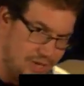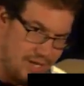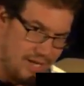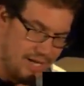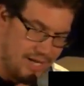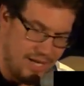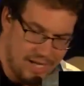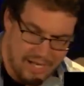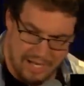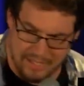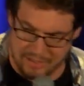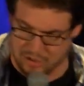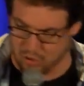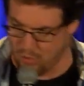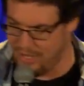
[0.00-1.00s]
a, a,
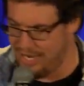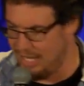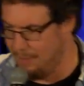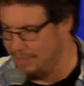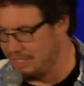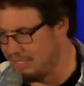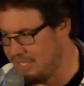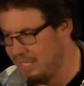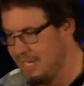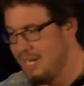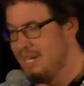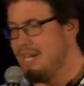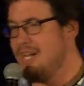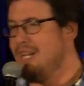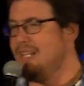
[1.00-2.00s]
story element,
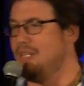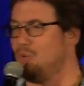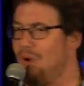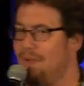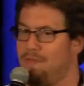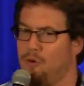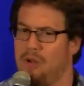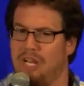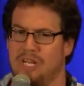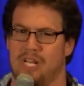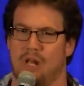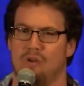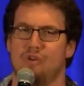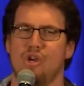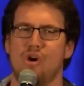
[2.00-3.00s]
the referee can
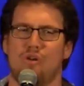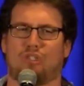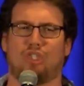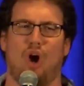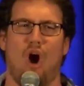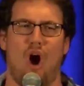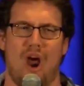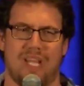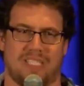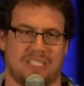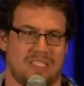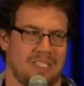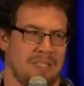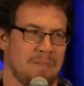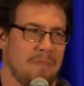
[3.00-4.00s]
yell, New
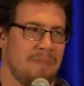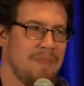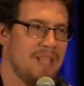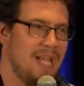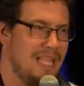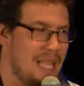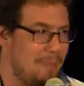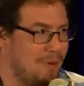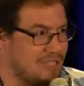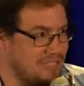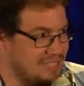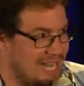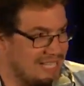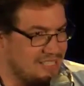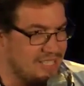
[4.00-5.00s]
choice! And that
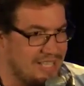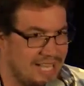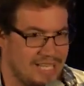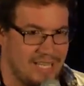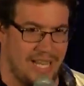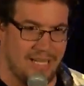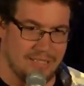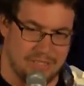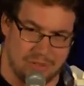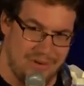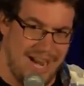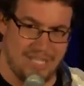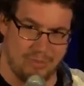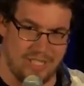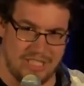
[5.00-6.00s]
person has to then like
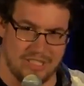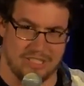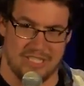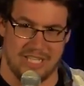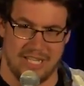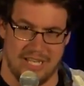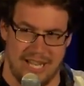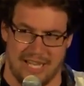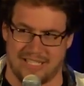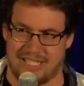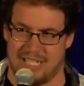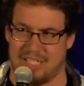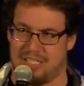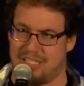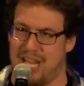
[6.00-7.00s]
scratch what they just did and
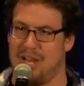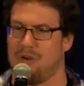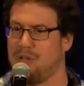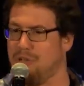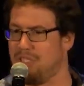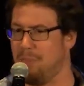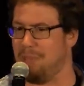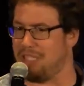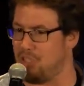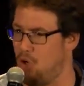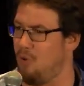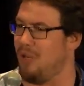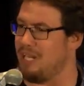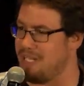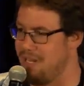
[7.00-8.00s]
say, say or do something
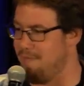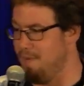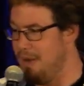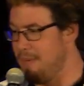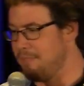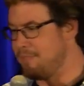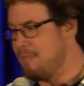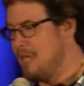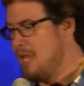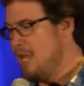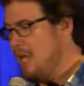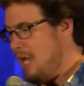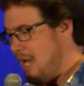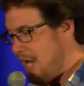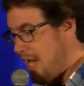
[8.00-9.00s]
totally different.
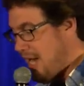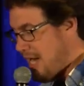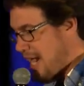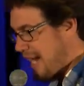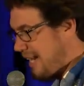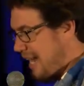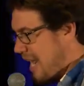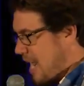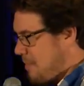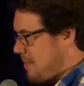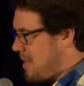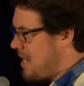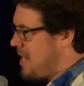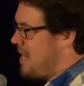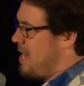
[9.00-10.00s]
And that game
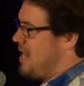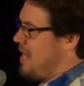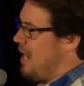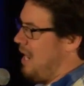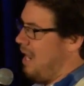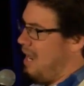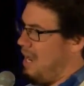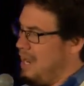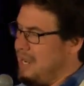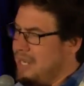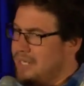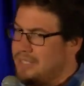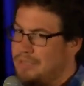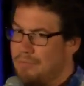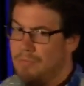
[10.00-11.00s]

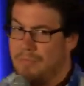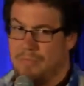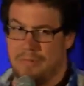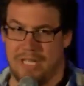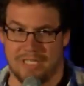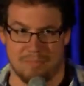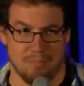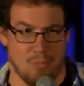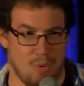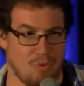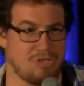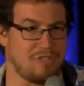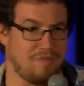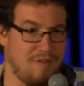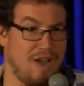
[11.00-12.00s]
is, is
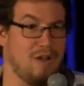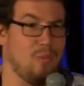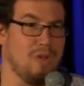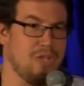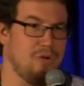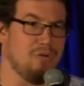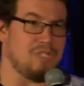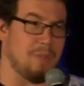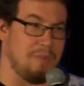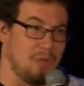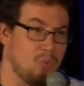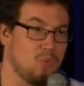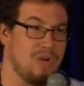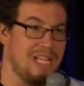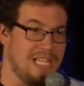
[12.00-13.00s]
most fun when you do something
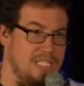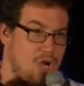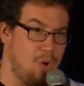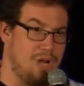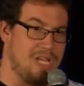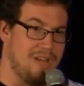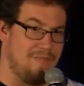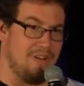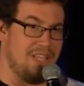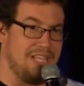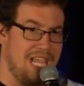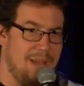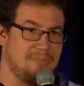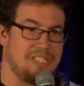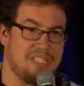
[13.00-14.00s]
really totally different. The
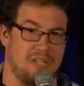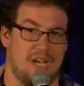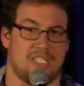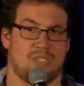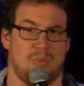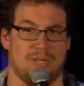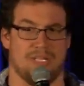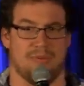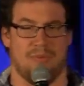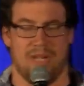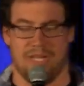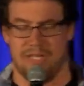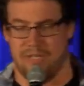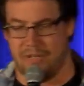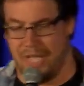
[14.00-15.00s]
game sucks when,
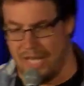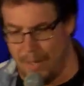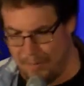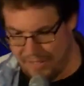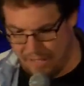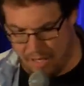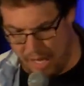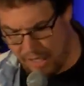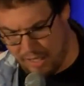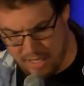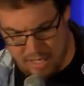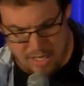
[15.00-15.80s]
when you get up and you're like,